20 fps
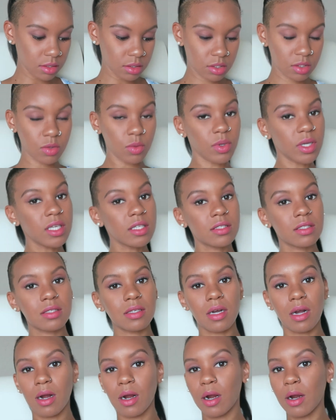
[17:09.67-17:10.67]

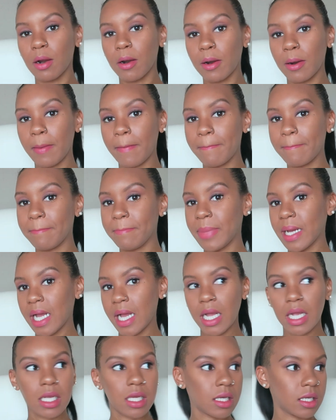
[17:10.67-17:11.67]
Sweets are
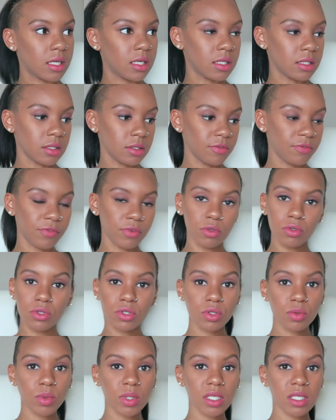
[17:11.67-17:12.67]
back in
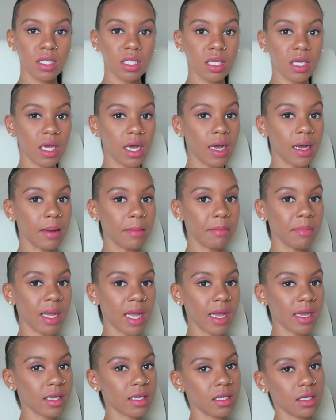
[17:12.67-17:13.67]
full swing. I'm
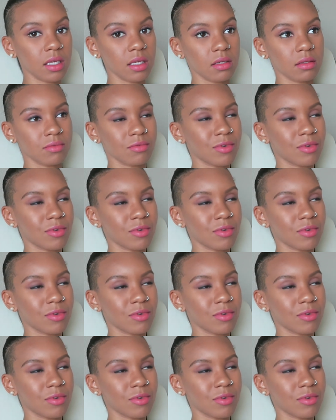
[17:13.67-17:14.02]
back.